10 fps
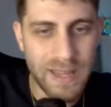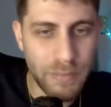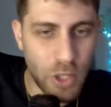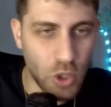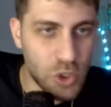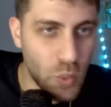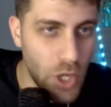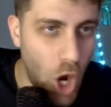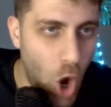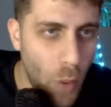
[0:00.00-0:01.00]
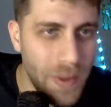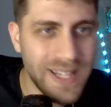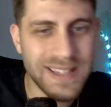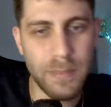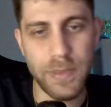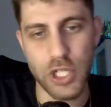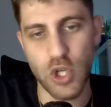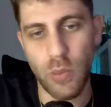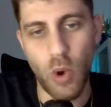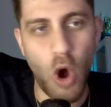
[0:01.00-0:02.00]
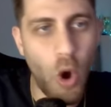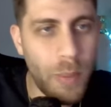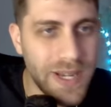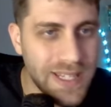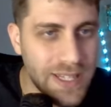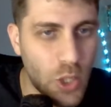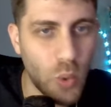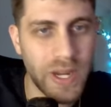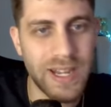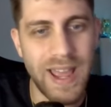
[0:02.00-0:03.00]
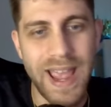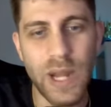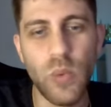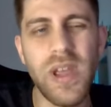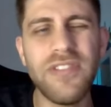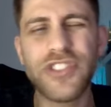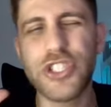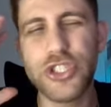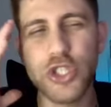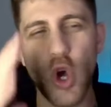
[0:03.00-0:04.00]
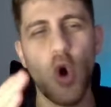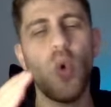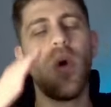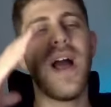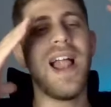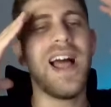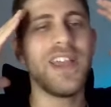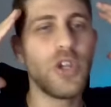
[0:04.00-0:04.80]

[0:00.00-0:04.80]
Because we're opening the bishop, opening the queen, and we have so, you